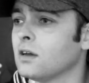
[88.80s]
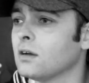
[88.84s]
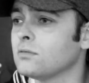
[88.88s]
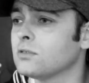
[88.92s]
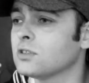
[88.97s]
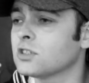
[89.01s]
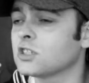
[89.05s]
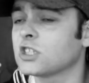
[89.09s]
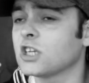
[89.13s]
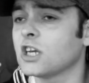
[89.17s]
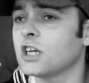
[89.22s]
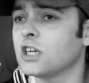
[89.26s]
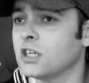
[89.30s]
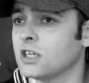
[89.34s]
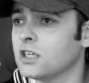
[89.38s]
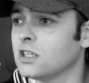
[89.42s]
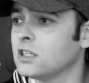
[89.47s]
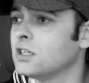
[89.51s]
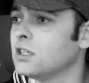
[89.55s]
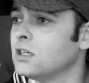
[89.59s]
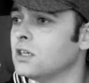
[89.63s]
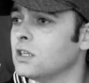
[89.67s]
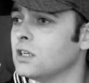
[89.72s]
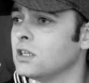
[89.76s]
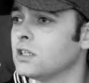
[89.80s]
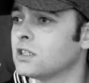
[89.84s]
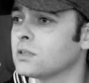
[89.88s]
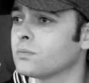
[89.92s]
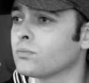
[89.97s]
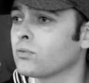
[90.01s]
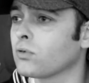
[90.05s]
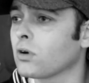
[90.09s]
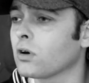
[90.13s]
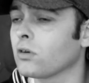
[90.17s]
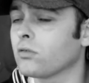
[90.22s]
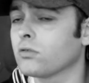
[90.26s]
I'm just saying you need to
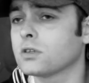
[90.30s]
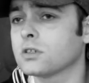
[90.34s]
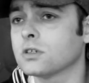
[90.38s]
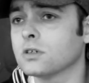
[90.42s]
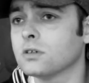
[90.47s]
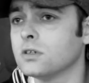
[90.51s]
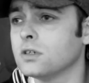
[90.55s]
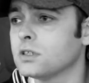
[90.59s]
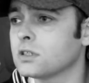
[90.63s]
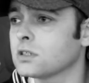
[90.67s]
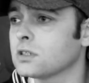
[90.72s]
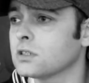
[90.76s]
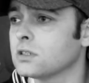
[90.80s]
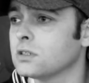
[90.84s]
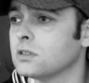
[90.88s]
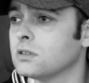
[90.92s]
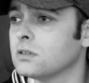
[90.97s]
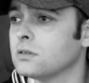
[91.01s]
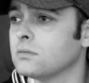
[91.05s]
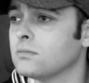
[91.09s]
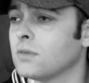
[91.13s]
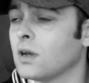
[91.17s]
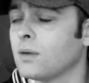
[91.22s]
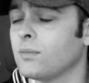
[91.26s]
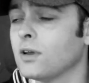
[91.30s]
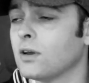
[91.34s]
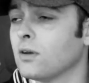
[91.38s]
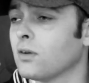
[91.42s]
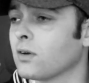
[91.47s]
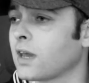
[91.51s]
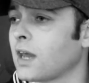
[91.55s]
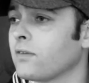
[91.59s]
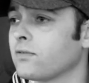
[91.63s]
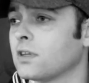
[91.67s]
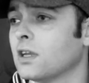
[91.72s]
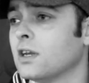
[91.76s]
prioritise. Maybe look
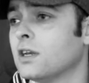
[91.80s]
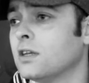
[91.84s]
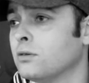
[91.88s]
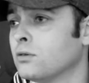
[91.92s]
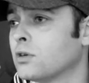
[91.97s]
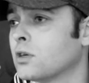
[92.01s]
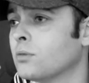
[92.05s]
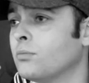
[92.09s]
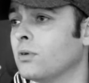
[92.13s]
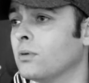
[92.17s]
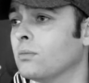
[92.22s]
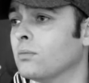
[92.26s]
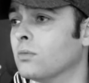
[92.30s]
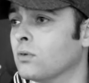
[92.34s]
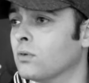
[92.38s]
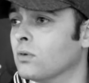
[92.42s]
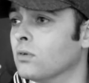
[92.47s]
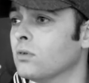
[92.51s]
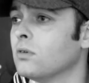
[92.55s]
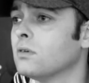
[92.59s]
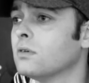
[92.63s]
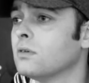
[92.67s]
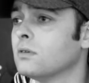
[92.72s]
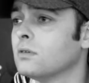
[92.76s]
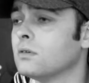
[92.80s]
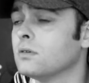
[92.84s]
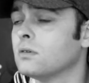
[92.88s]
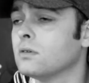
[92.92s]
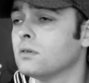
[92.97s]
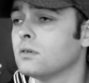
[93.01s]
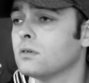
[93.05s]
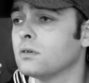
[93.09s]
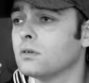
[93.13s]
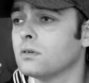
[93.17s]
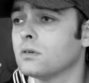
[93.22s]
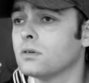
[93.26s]
after Luke a bit more.
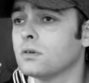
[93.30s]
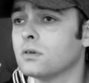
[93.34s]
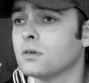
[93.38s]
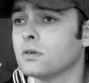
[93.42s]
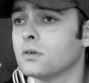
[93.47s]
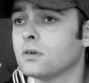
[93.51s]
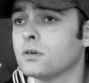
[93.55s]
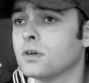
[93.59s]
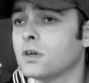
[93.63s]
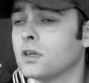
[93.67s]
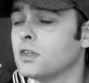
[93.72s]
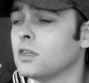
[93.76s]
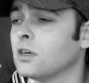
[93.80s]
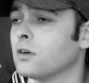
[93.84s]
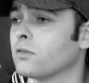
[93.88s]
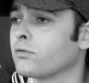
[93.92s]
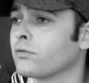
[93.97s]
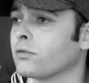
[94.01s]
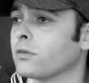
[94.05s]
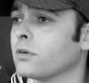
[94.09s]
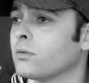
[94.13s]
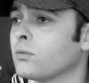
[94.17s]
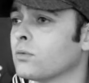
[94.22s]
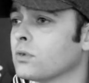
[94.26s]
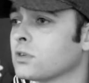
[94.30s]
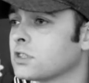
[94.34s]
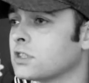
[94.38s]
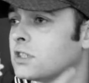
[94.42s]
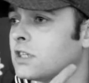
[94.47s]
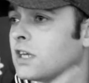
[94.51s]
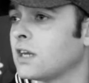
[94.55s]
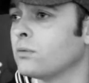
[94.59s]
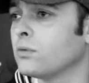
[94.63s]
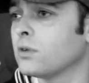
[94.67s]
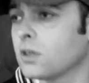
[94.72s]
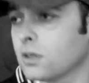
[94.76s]
And the other one, what's her
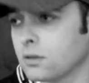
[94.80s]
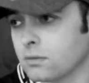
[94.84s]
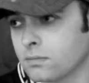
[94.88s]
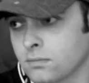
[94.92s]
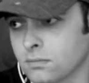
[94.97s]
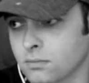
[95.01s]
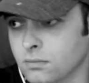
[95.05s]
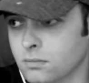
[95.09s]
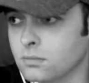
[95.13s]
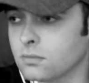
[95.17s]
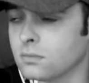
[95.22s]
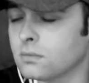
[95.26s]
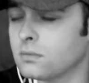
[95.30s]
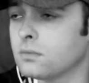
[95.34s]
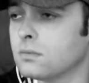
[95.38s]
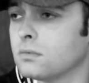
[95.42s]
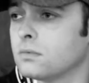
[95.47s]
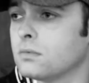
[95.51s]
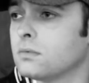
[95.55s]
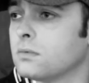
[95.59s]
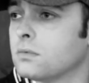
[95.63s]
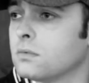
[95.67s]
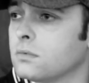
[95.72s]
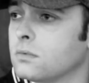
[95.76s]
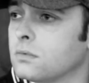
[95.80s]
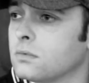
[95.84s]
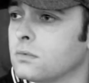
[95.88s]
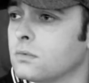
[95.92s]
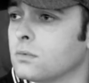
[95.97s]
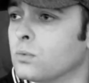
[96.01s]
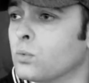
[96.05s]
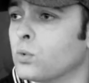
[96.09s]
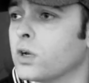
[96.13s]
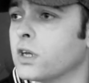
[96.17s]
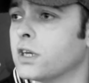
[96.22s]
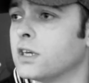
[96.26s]
name, with her
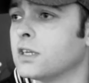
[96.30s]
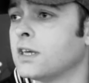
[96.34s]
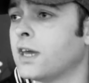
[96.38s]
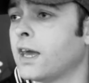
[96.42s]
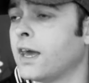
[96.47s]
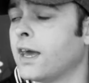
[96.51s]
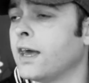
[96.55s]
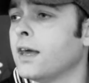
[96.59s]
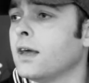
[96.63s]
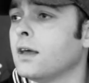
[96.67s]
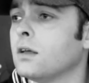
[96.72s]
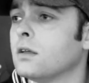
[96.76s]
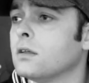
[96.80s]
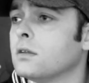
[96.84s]
weird hair?